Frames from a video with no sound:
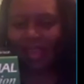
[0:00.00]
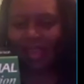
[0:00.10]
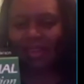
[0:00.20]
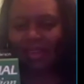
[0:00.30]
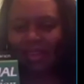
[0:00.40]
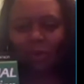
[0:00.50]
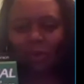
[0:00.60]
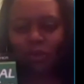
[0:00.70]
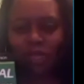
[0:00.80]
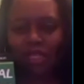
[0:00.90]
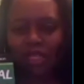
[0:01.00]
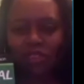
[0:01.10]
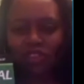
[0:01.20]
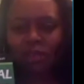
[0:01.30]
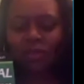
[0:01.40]
and personal
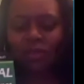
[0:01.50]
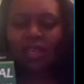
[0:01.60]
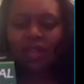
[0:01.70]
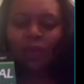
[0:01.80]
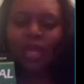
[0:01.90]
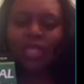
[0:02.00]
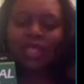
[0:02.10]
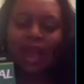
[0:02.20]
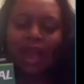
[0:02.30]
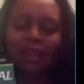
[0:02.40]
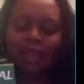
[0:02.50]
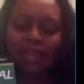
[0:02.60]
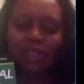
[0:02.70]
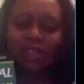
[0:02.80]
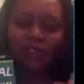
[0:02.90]
relationships, we can tie
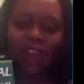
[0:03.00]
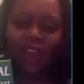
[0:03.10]
that into